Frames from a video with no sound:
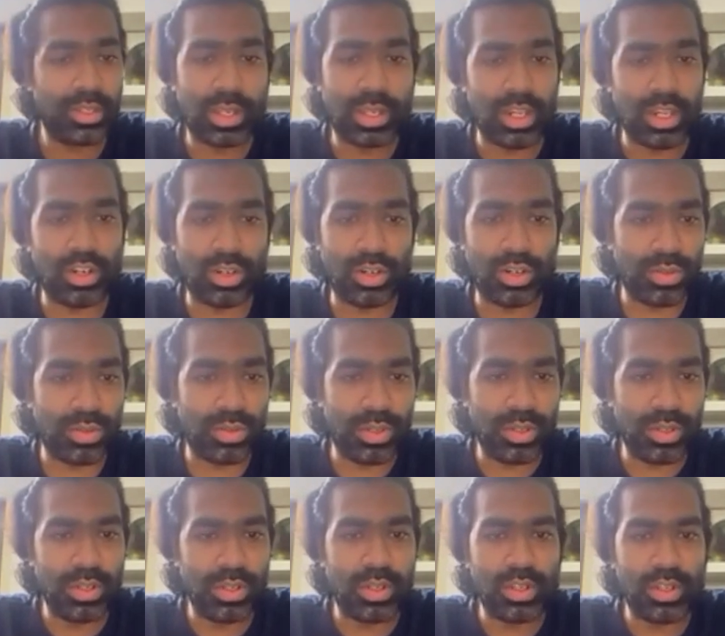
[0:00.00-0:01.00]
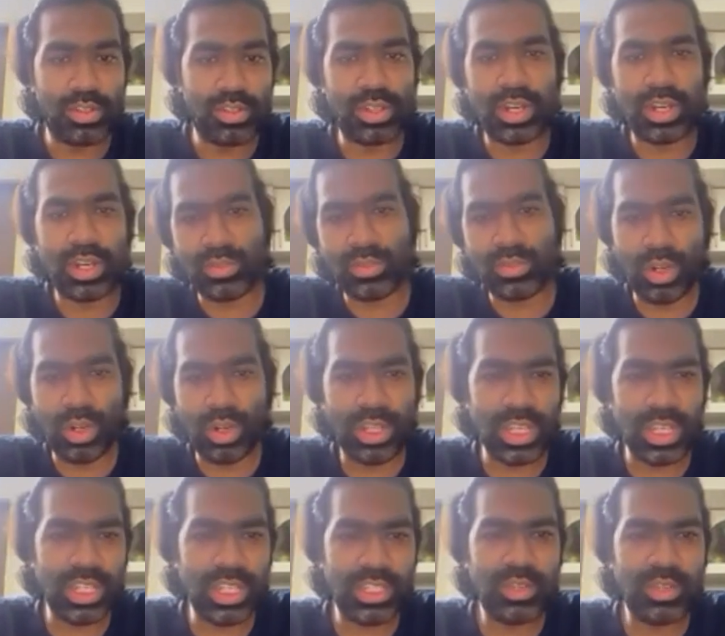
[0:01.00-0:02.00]
I don't know. So let us go on to
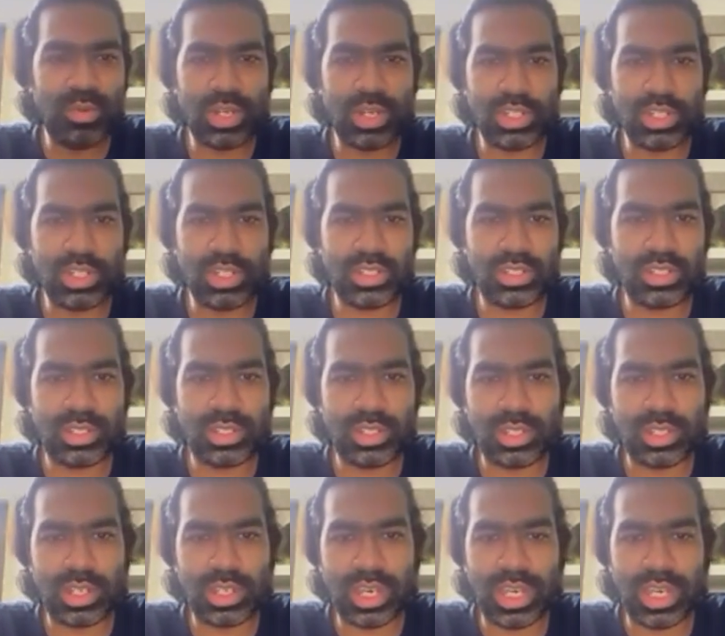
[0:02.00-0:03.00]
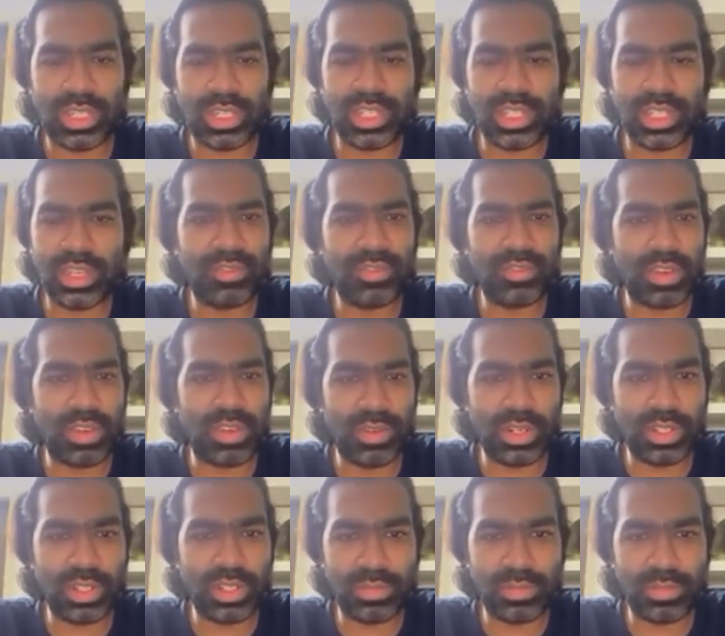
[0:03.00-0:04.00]
the easy ones. I think they have
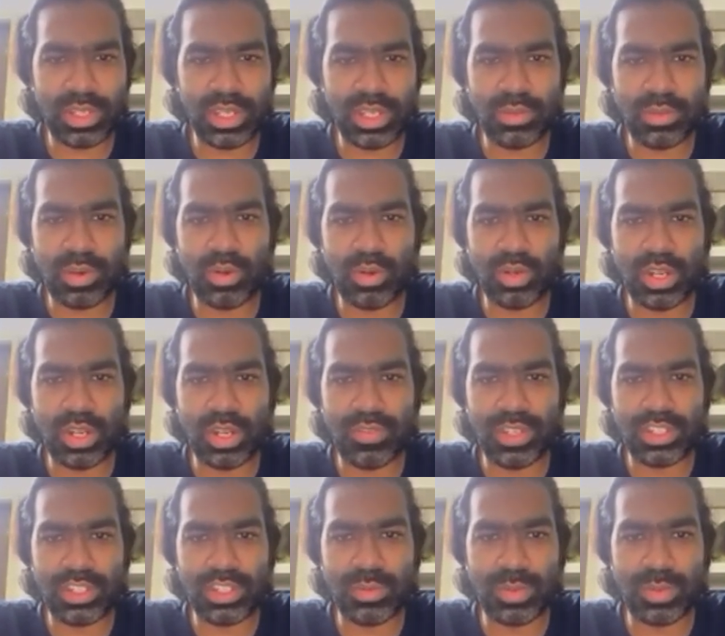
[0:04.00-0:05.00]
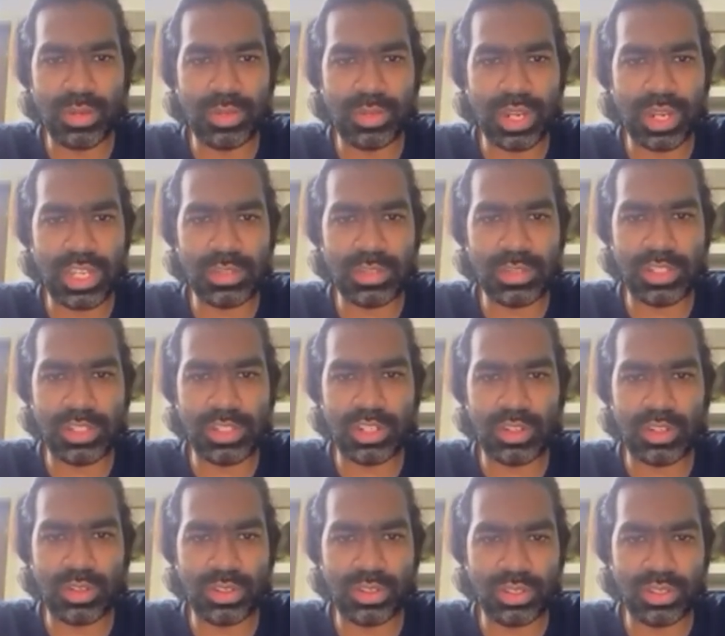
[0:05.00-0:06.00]
given something about invasive pulmonary
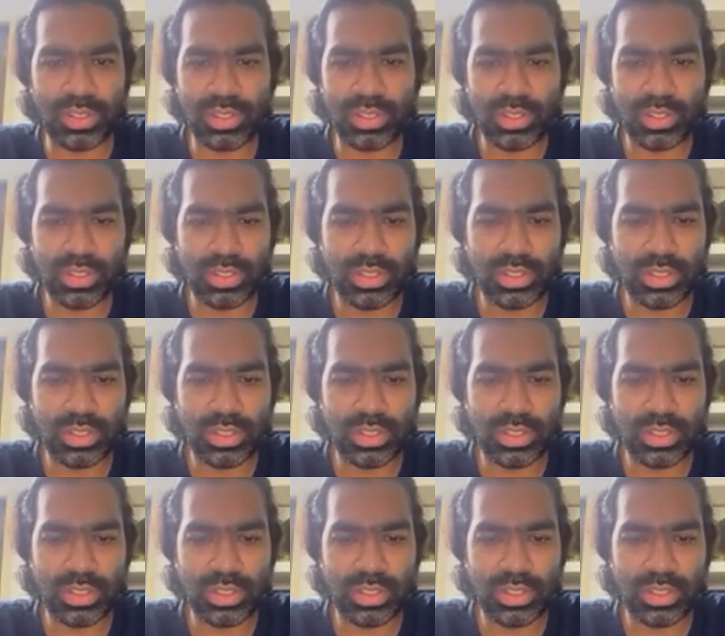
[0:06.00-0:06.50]
aspergillosis.